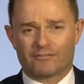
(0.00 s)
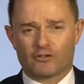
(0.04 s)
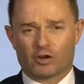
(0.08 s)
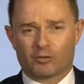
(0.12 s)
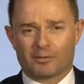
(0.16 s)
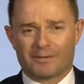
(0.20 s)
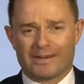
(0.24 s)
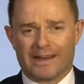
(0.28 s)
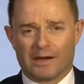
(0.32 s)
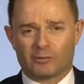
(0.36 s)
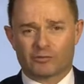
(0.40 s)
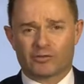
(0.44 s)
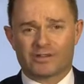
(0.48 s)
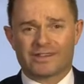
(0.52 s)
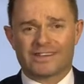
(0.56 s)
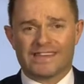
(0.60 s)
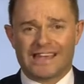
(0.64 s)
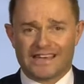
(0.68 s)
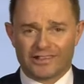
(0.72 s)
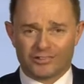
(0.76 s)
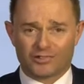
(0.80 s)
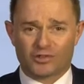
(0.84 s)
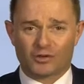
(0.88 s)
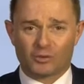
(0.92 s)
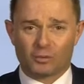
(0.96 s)
of not being able to
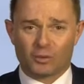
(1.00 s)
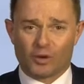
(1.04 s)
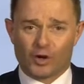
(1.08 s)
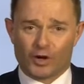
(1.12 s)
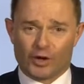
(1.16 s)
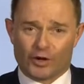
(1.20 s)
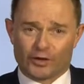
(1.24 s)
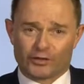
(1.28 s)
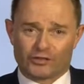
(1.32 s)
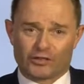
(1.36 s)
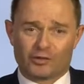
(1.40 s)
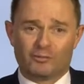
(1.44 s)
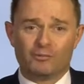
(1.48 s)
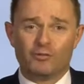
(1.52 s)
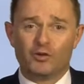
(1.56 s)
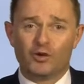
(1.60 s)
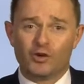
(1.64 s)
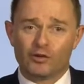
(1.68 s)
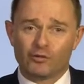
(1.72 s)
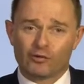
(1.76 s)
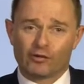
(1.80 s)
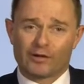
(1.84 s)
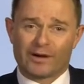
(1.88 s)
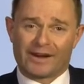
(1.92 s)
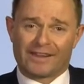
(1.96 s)
get to work, to
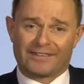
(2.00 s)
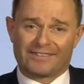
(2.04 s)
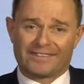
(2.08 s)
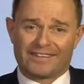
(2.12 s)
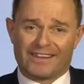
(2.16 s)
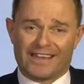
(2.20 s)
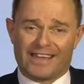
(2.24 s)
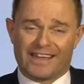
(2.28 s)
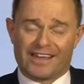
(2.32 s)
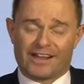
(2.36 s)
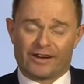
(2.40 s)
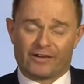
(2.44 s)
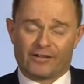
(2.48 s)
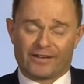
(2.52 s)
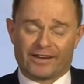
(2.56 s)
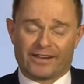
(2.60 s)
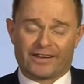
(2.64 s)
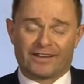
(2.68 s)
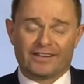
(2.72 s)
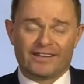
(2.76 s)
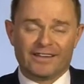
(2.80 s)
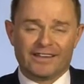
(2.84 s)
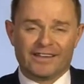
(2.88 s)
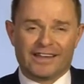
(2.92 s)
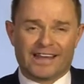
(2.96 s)
move around the
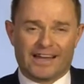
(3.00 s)
area,